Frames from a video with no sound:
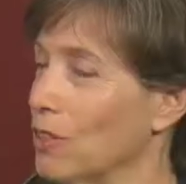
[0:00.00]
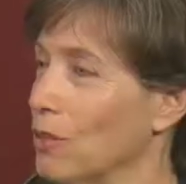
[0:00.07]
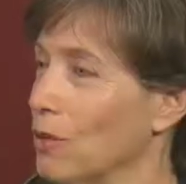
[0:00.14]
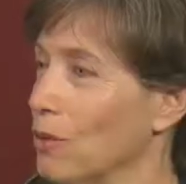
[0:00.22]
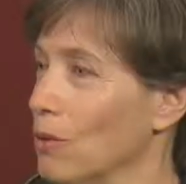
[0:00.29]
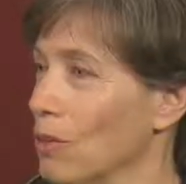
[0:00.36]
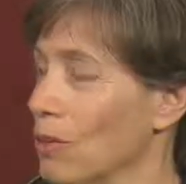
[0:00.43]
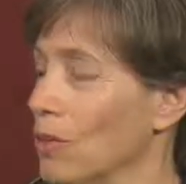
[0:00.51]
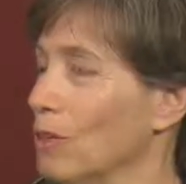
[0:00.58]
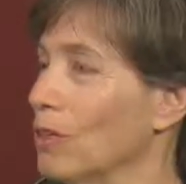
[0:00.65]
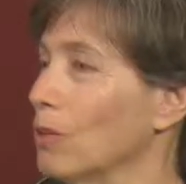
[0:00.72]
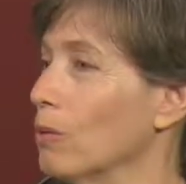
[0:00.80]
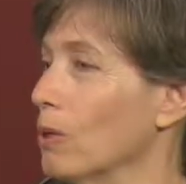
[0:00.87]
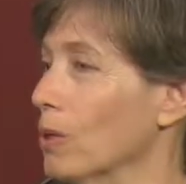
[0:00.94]
you
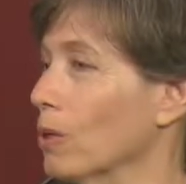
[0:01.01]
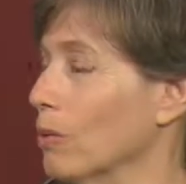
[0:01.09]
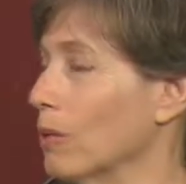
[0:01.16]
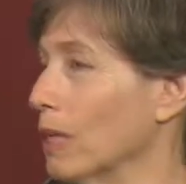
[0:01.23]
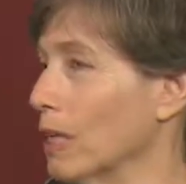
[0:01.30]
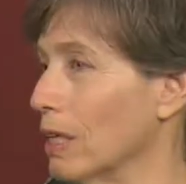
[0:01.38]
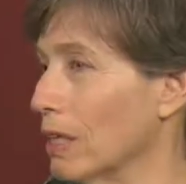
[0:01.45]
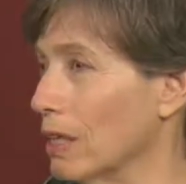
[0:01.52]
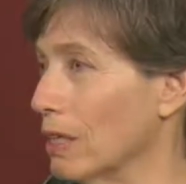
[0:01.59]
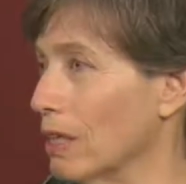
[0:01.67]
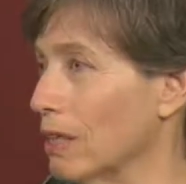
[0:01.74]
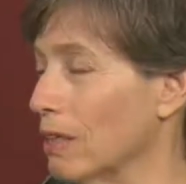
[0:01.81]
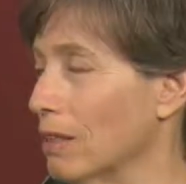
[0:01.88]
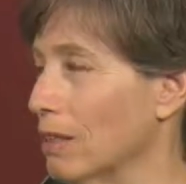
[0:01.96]
work with
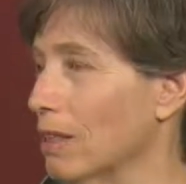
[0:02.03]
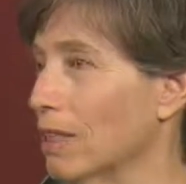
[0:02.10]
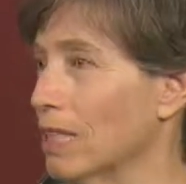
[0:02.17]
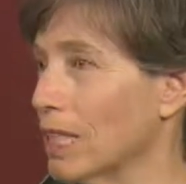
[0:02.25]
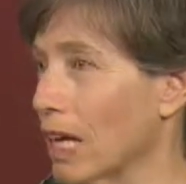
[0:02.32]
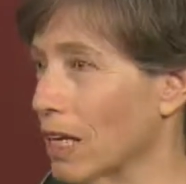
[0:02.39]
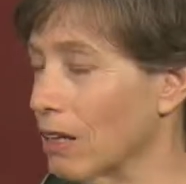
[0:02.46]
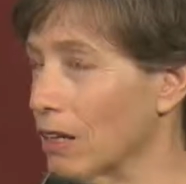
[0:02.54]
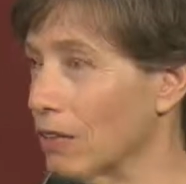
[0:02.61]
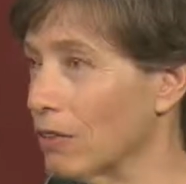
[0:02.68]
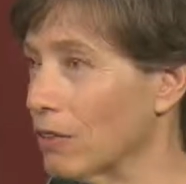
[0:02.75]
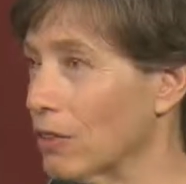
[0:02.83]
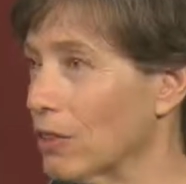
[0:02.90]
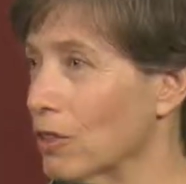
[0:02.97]
executives?